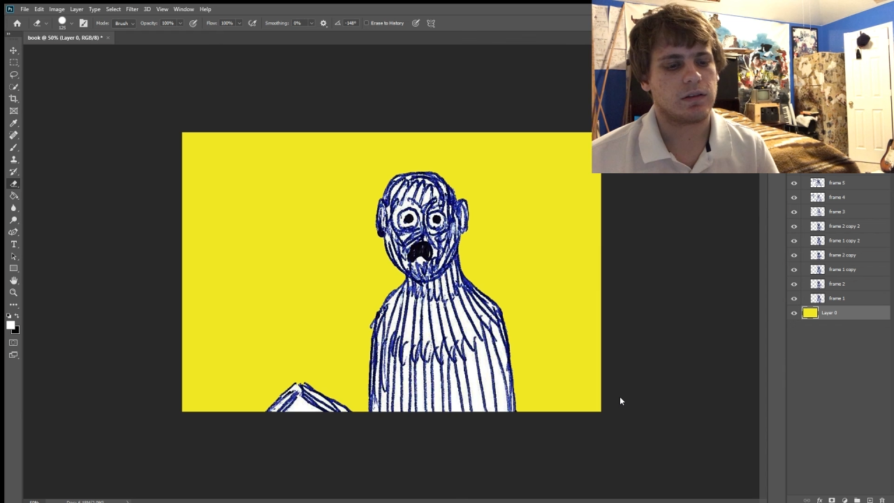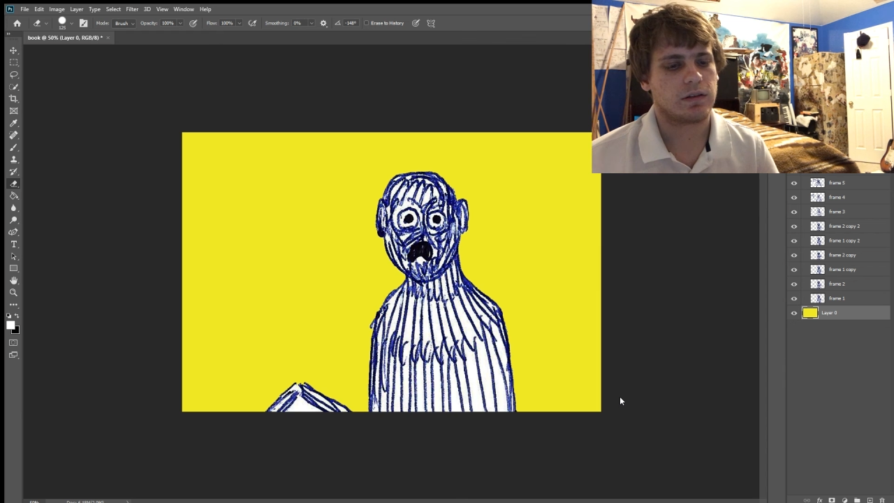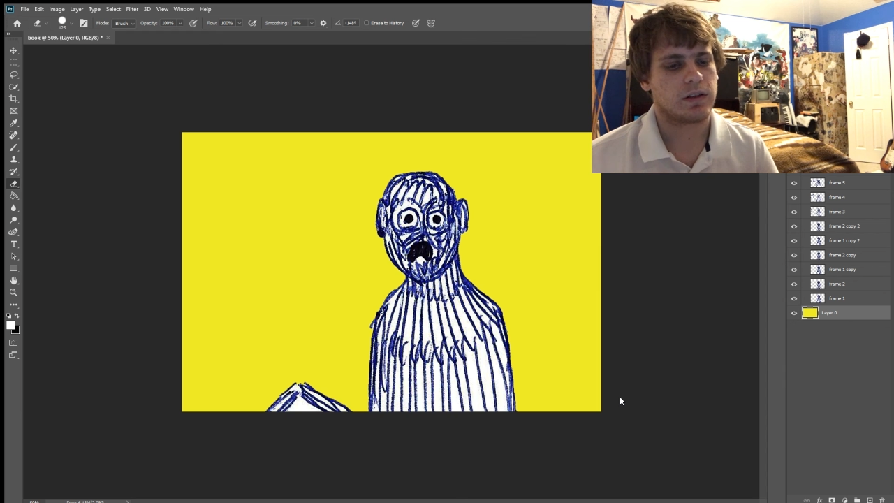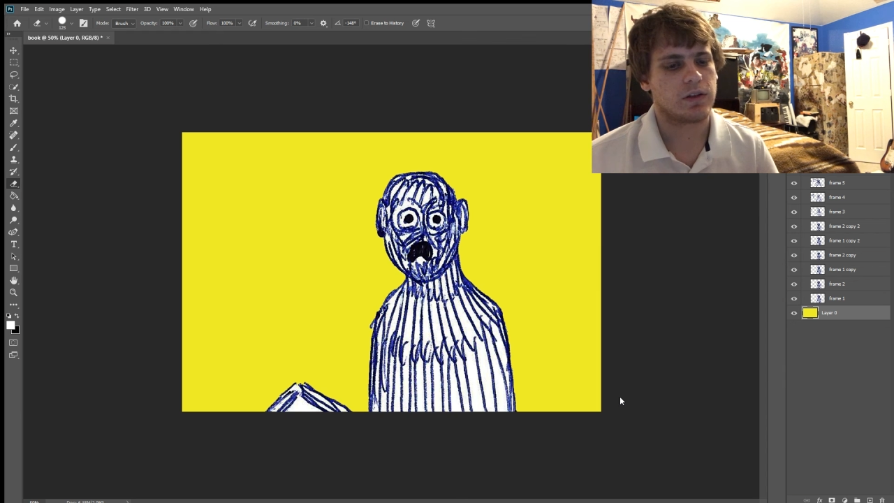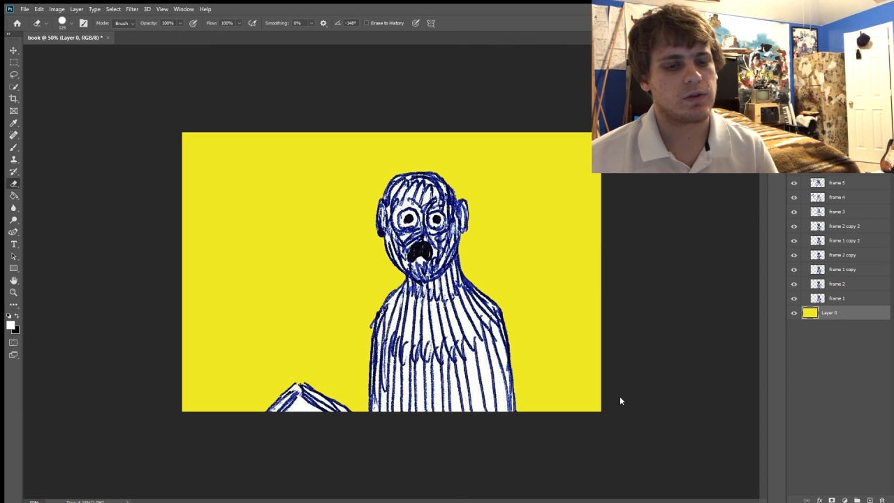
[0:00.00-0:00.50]

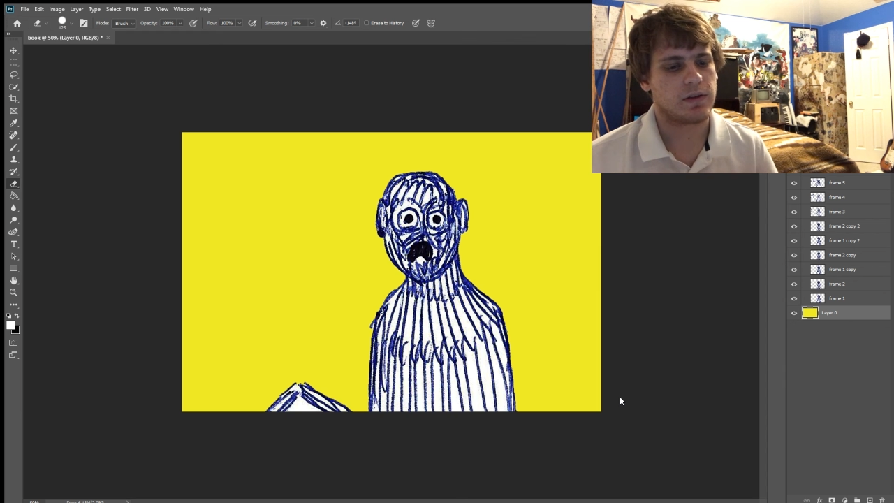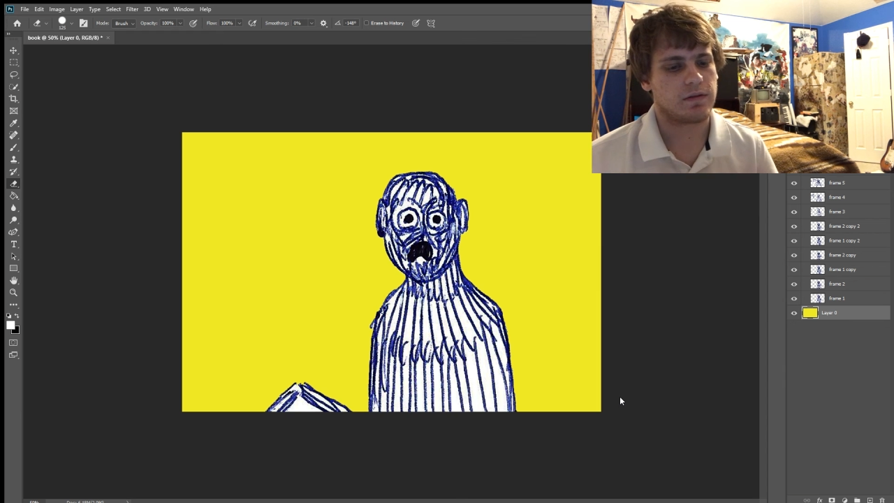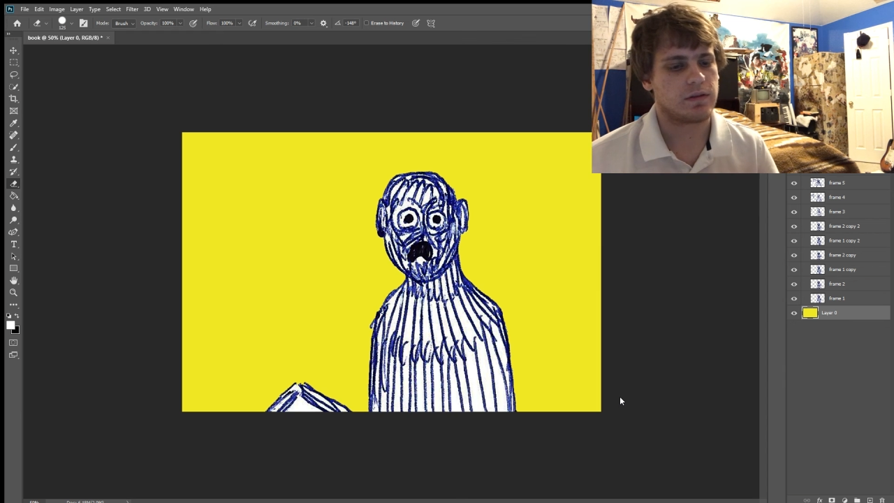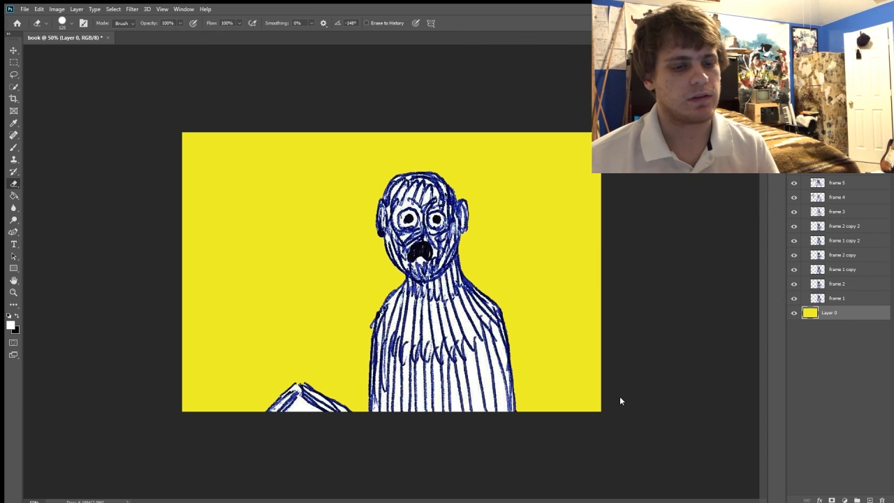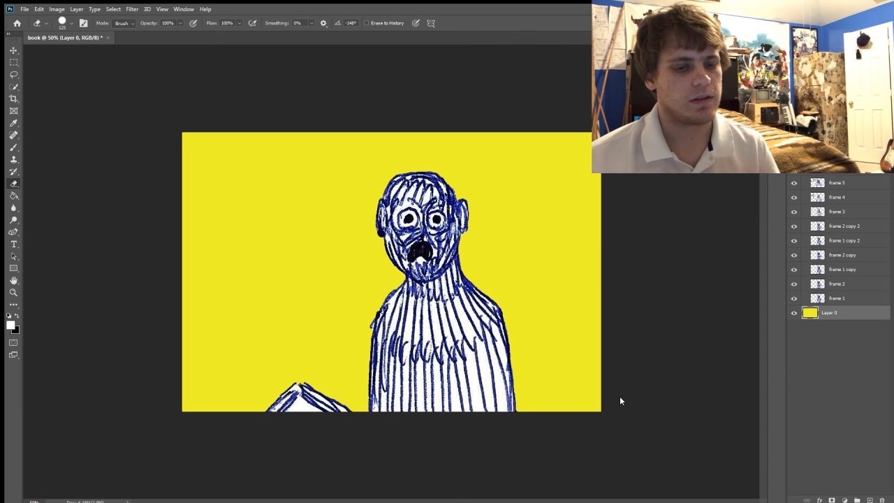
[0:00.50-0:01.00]
Then you have
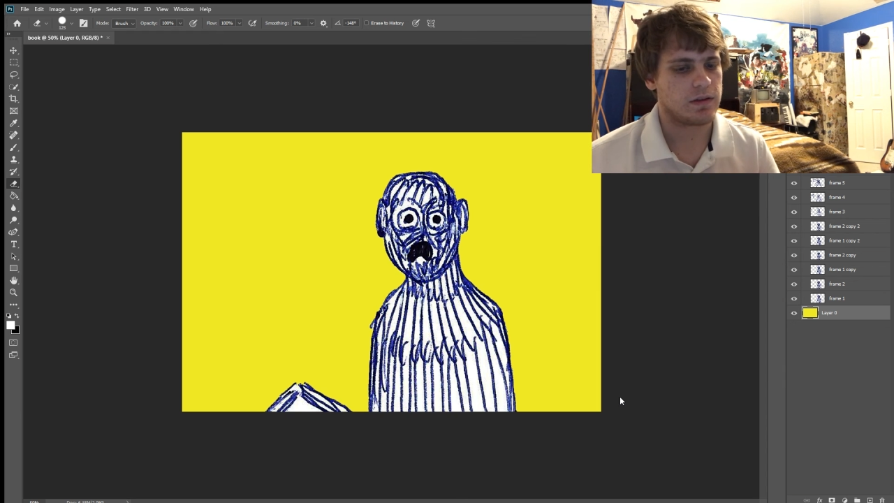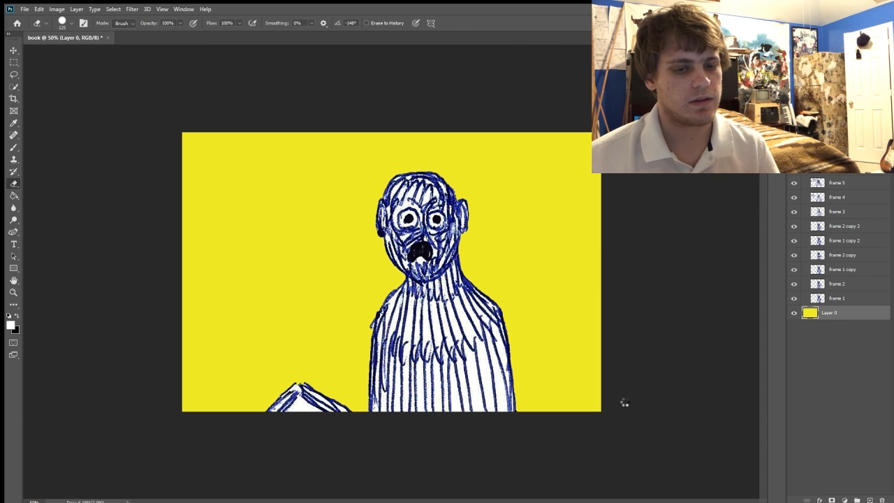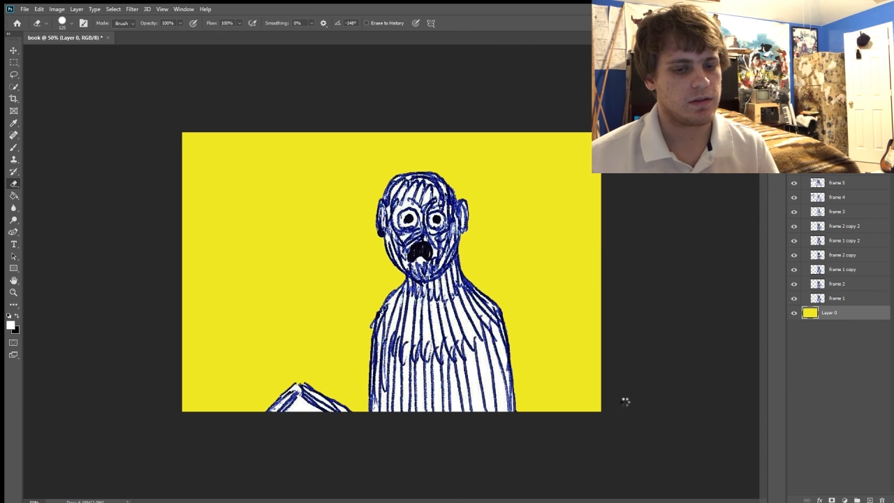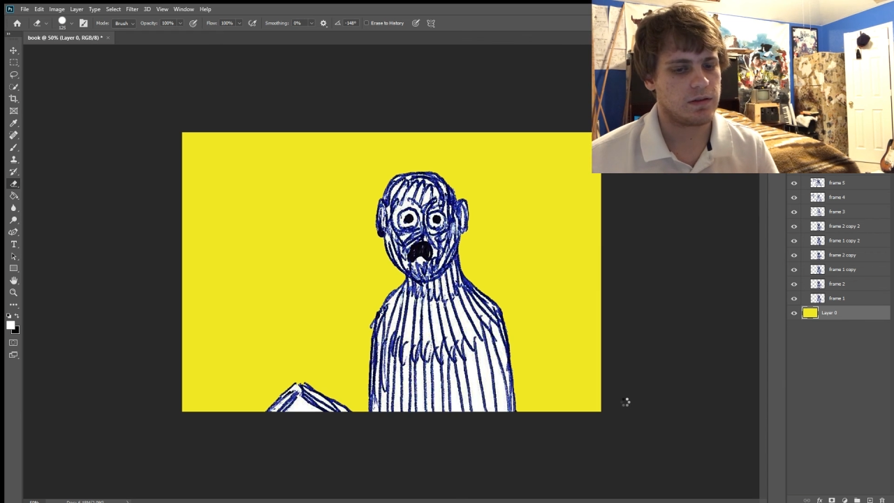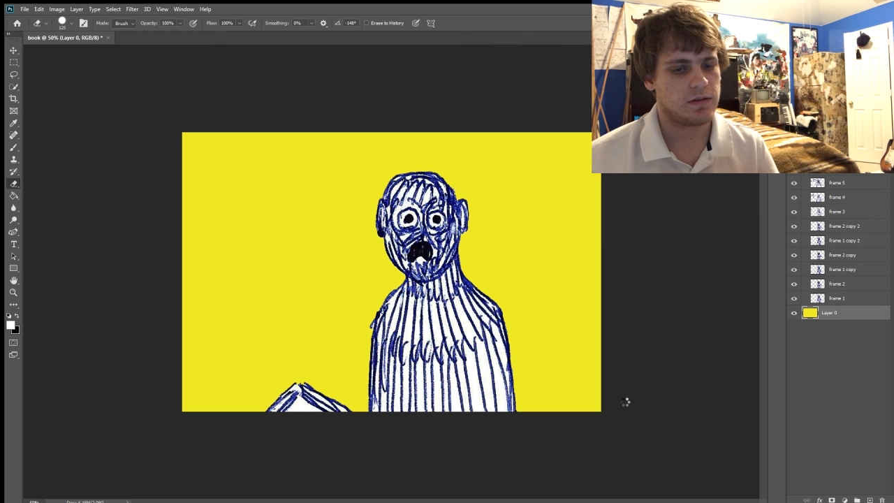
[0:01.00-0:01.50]
to let it.